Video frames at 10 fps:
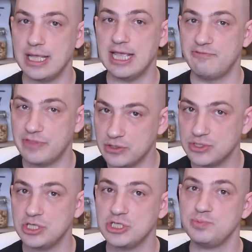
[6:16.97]
If
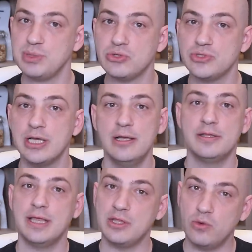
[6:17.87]
there's a dispute,
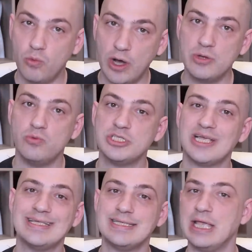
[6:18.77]
then the one which
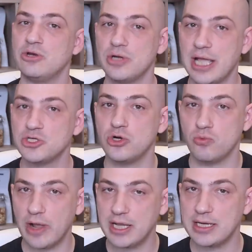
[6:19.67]
has
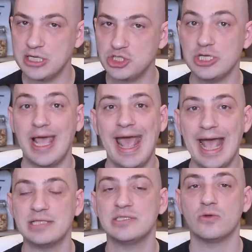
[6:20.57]
international recognition
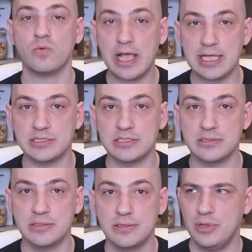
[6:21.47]
has the rights.